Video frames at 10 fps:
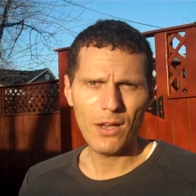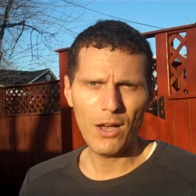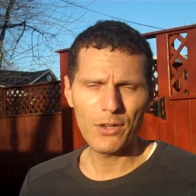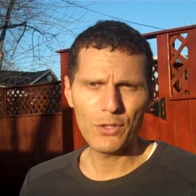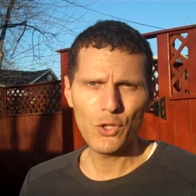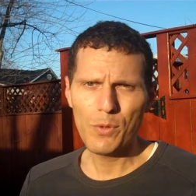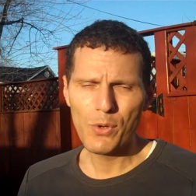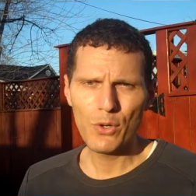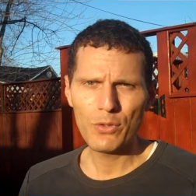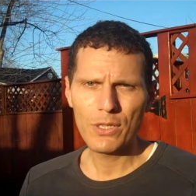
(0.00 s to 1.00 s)
On new
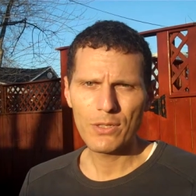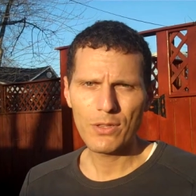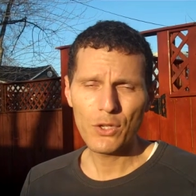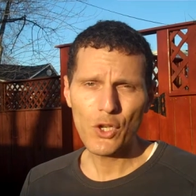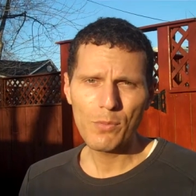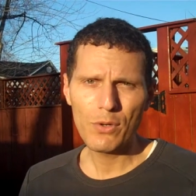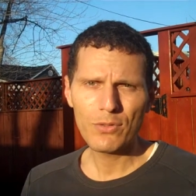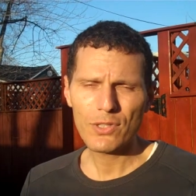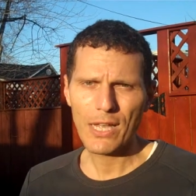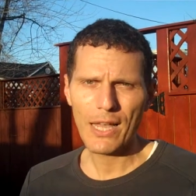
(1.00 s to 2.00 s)
moon, the new
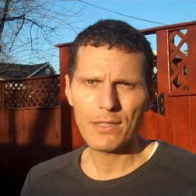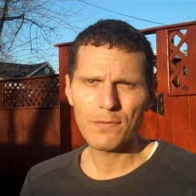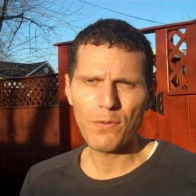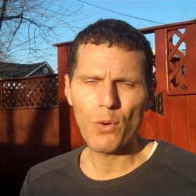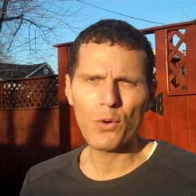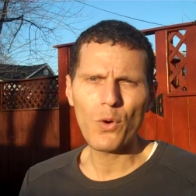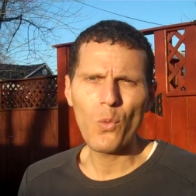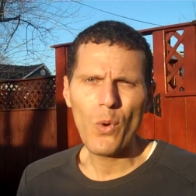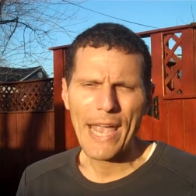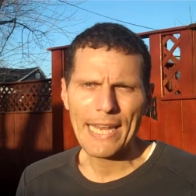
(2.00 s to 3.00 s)
moon stands for
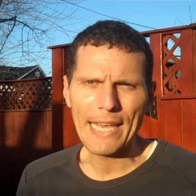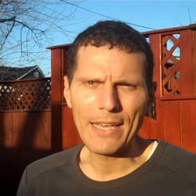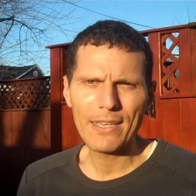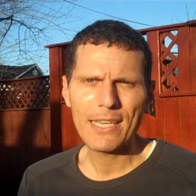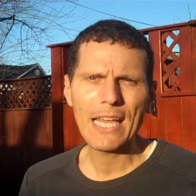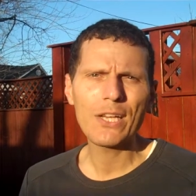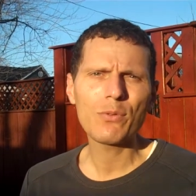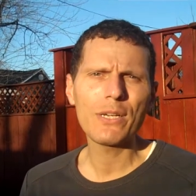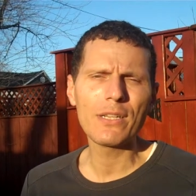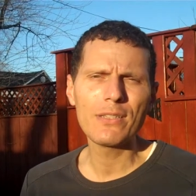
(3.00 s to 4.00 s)
waning, getting
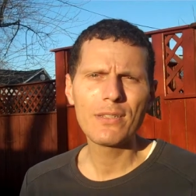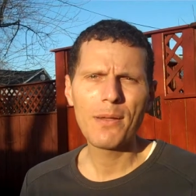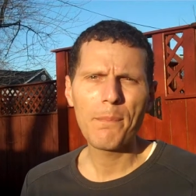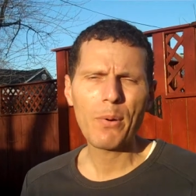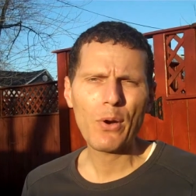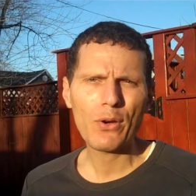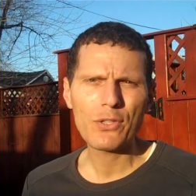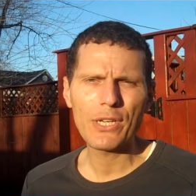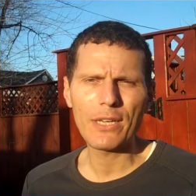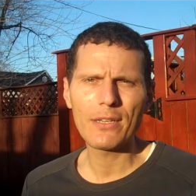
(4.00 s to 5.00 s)
rid,
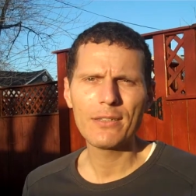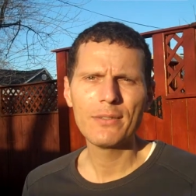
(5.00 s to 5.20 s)
purging.